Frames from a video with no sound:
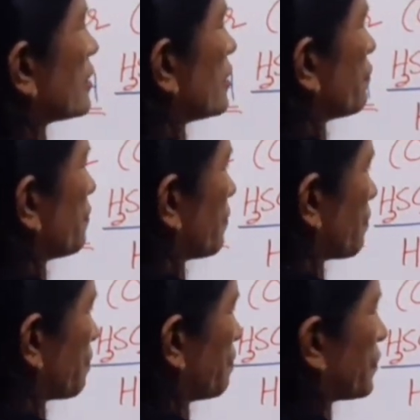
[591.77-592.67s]
the
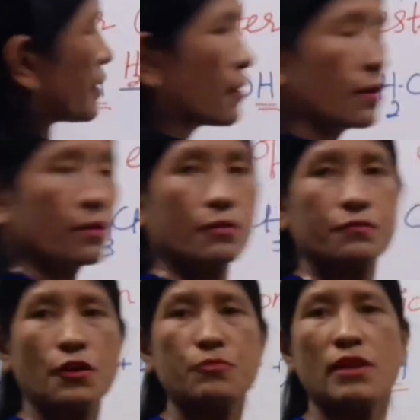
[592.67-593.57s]

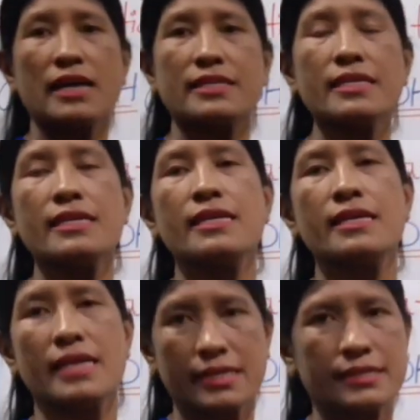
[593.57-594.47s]
formula the
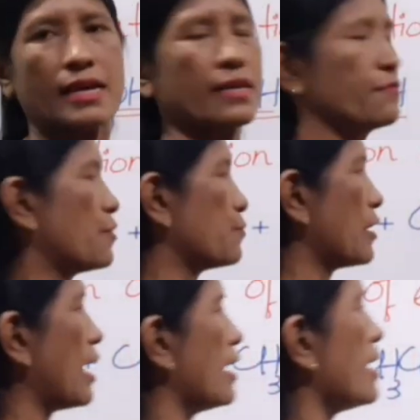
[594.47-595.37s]
ester
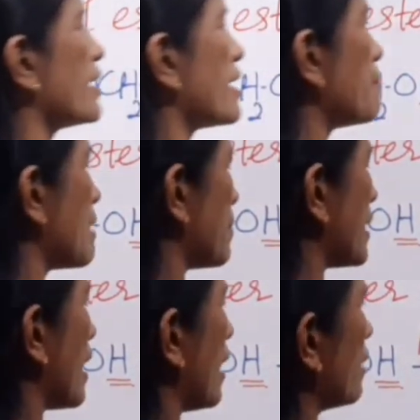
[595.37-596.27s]
formula. Name
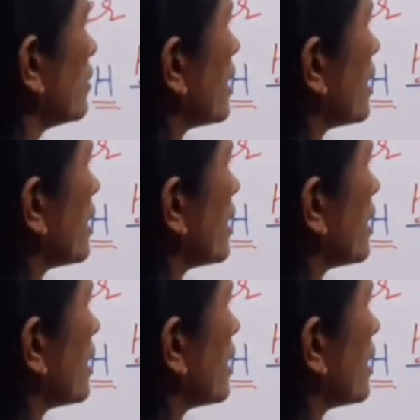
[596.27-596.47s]
be ya.